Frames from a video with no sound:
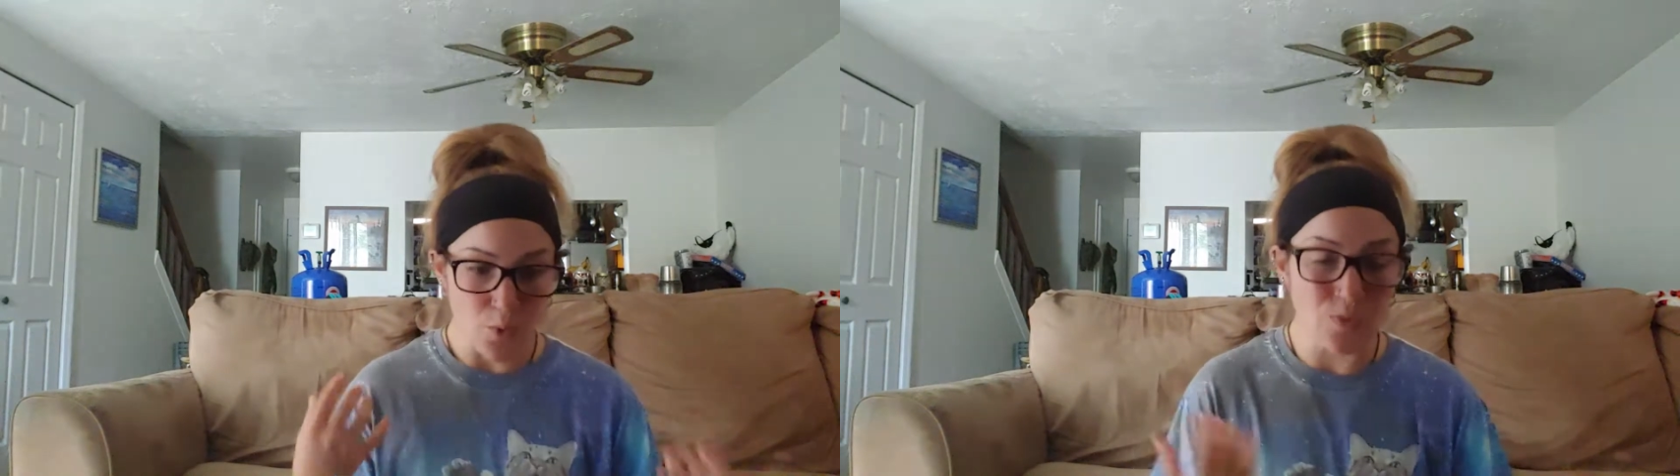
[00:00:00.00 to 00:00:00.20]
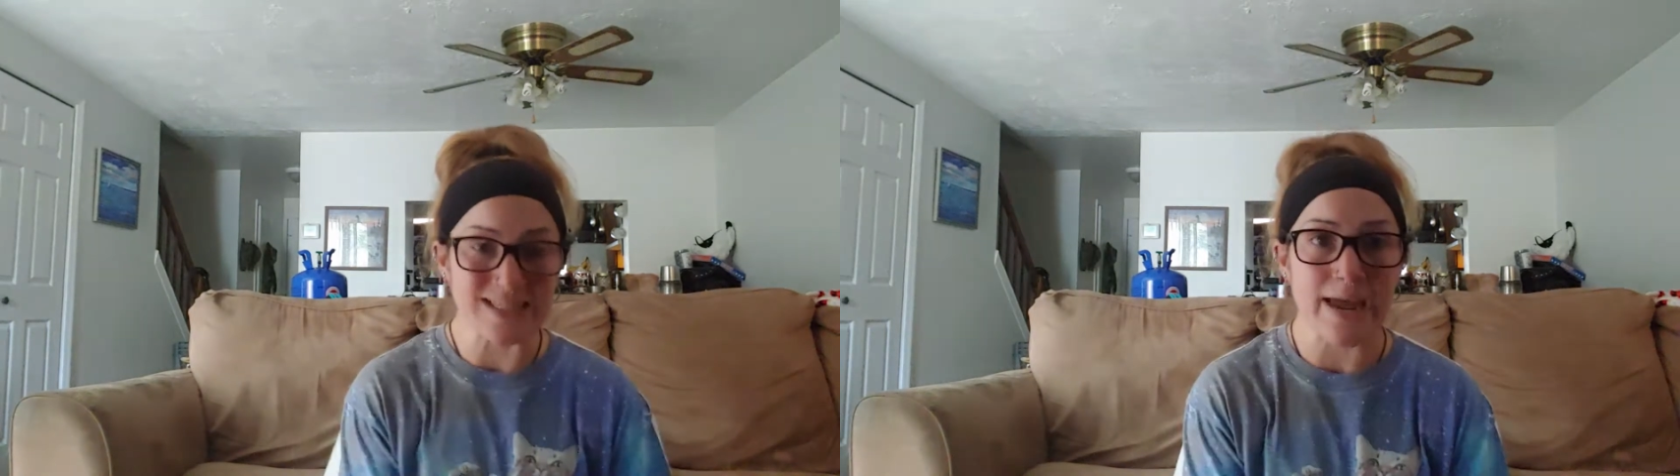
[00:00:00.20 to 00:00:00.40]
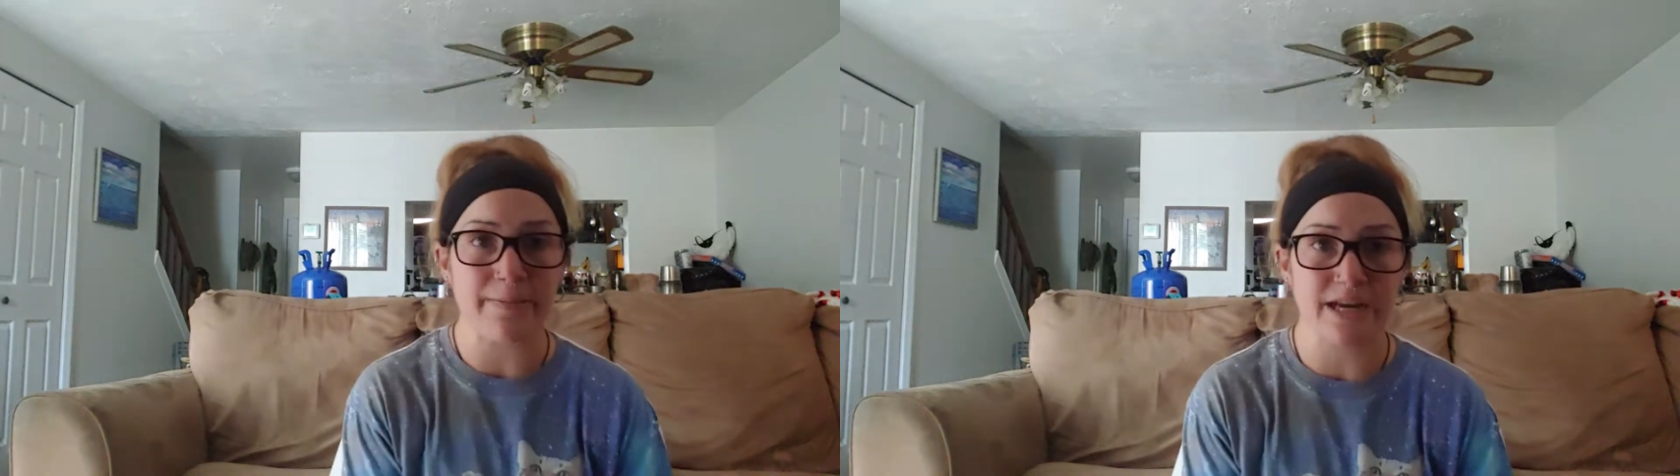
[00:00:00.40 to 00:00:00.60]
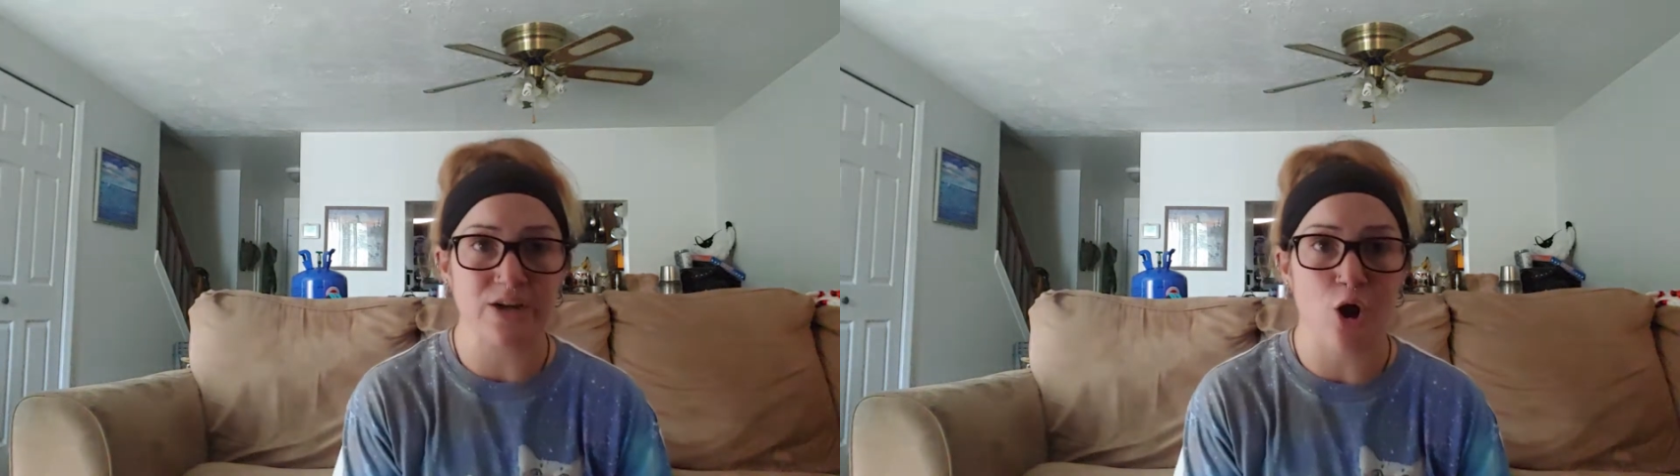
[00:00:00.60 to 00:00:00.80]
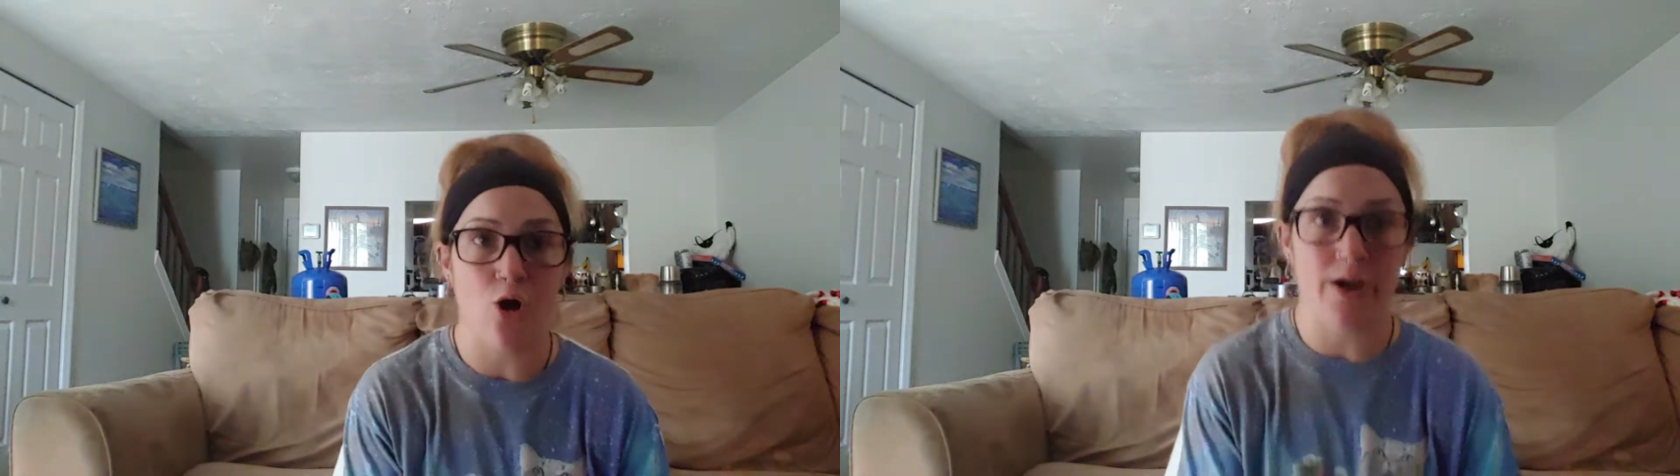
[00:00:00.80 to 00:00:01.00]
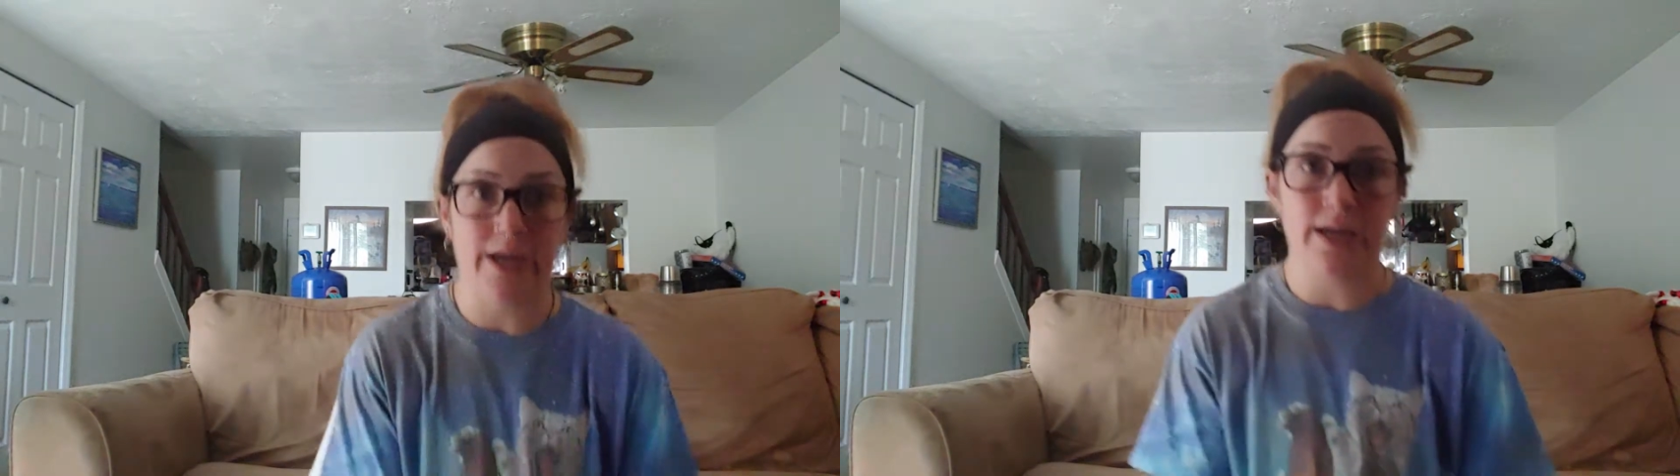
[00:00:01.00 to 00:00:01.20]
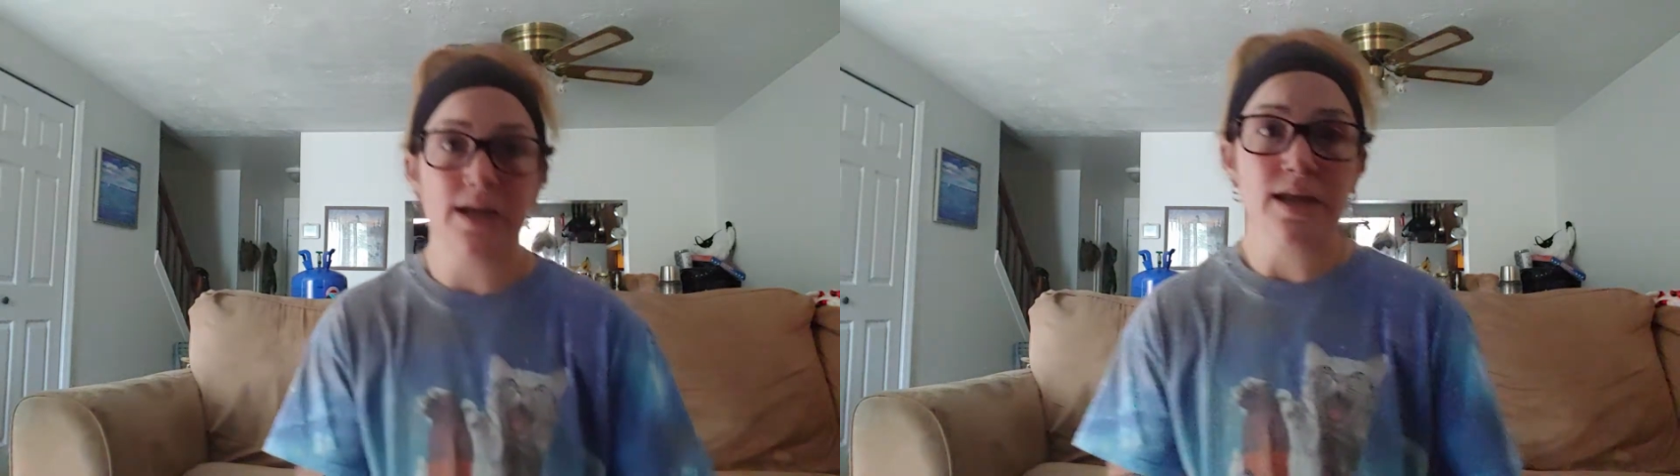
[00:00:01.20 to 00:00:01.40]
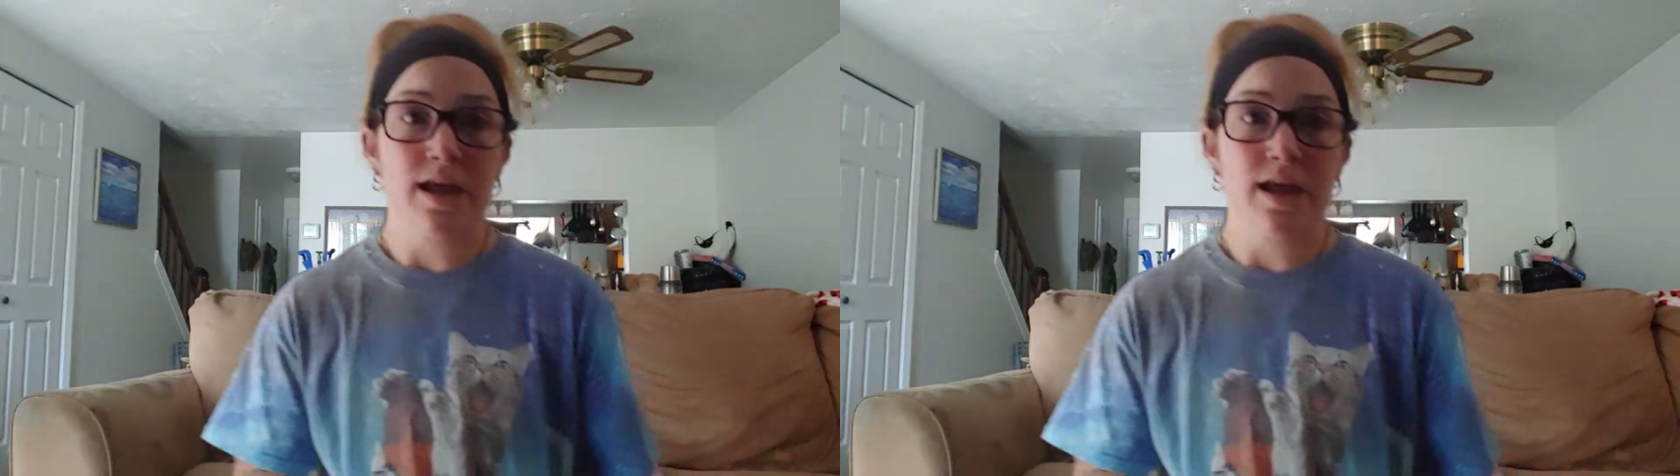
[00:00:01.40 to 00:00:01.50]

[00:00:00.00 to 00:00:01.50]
was hemming and hawing